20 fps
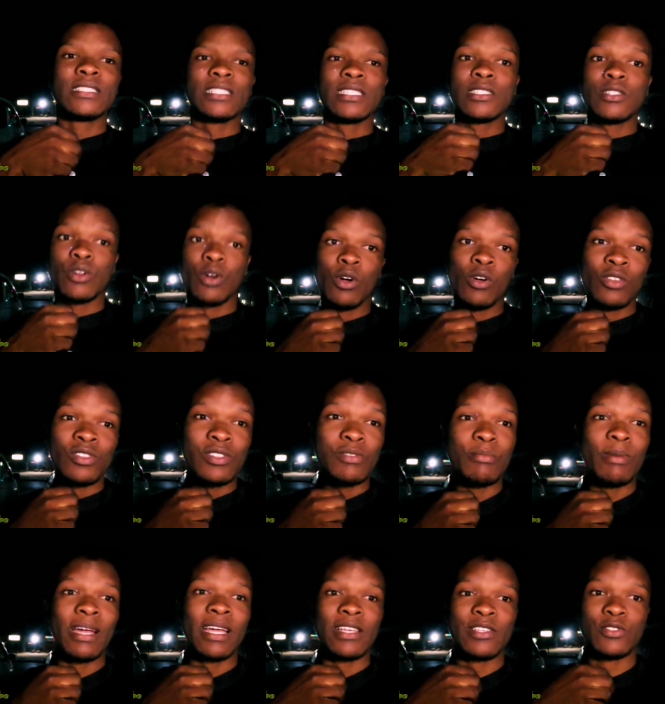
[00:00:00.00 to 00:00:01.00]
It owns
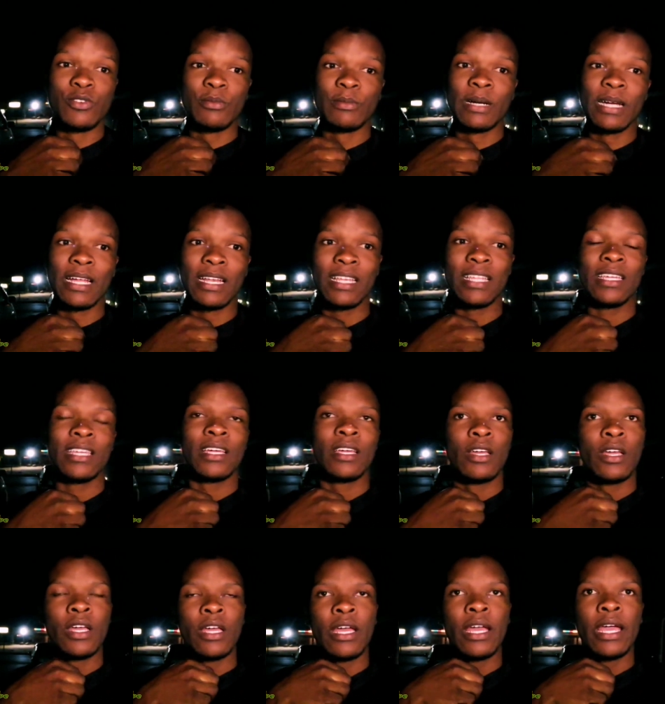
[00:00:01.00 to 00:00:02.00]
by a Somali,
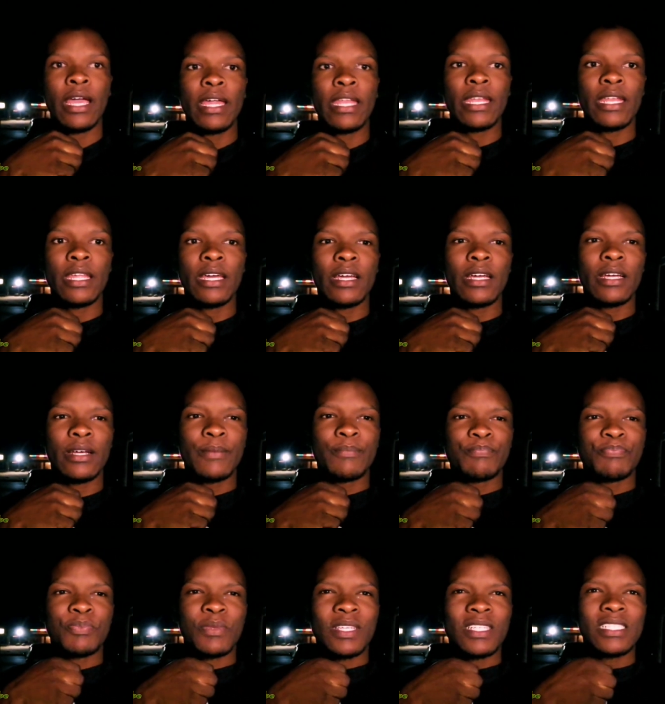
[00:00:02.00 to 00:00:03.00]
and
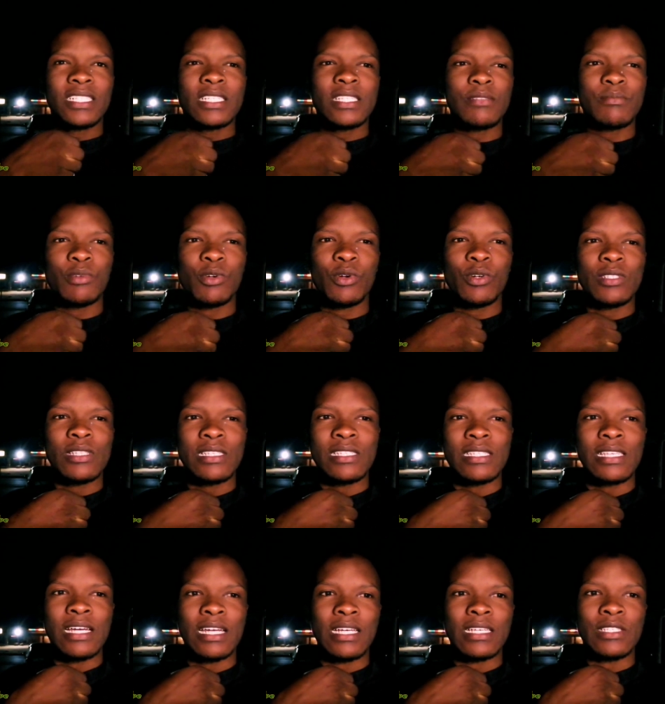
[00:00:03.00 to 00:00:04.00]
just because it's
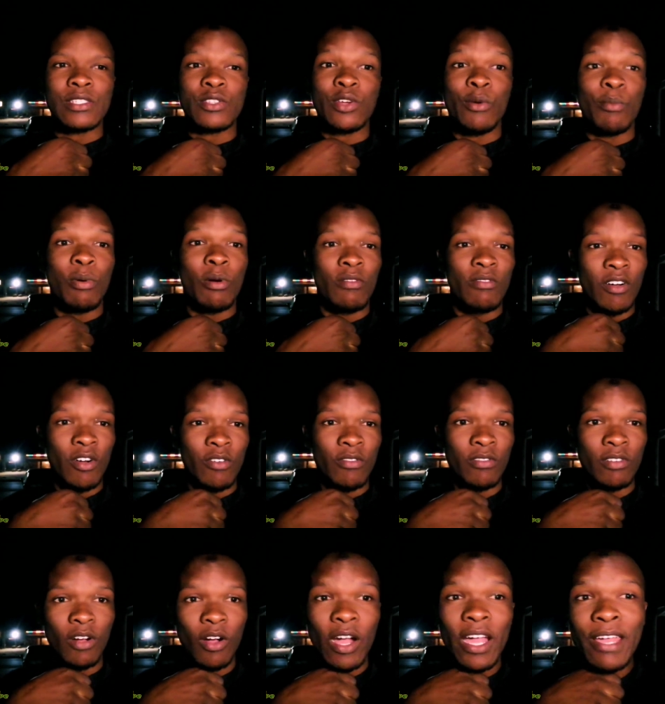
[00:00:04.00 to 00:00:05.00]
a stopover of
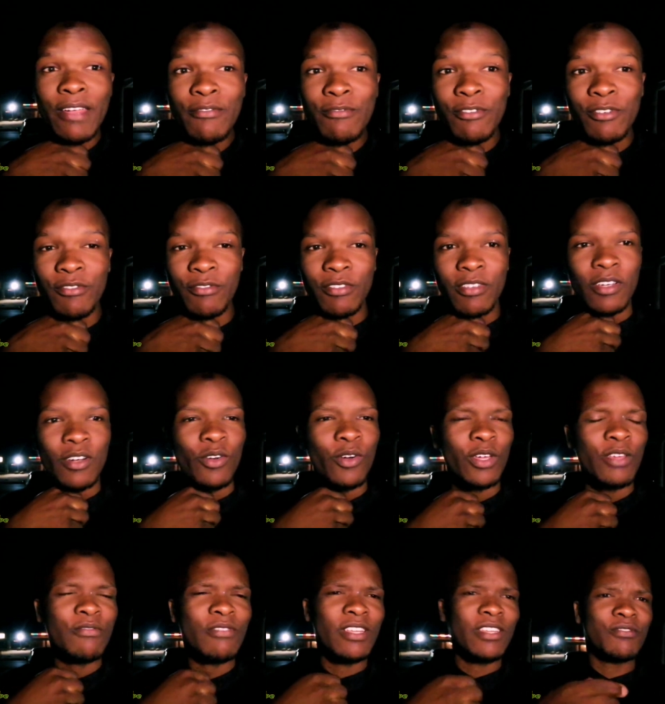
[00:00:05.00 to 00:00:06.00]
every vehicle,
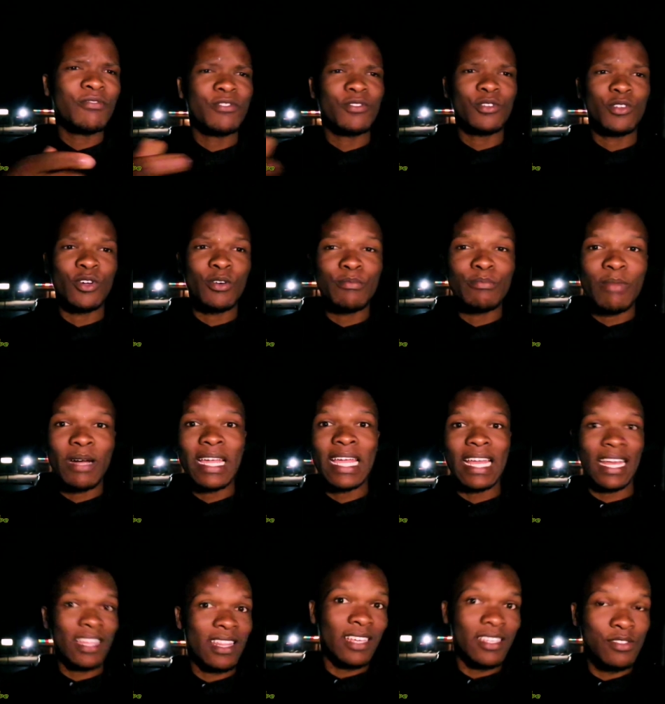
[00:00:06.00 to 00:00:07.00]
even if you don't buy,
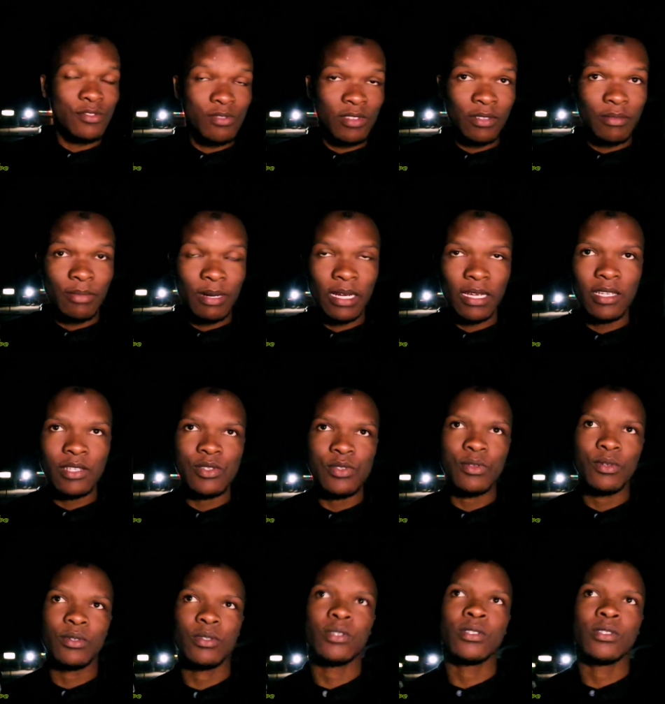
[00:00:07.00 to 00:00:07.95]
others will buy, so